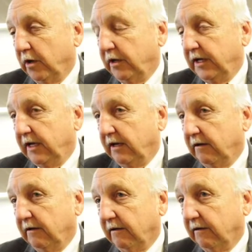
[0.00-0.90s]
running
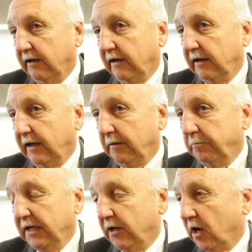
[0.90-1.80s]
and
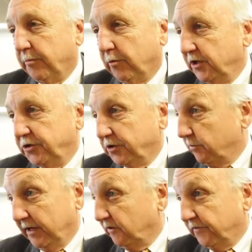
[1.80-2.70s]
be in operation
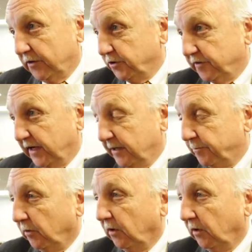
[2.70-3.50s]
around the 1st of April.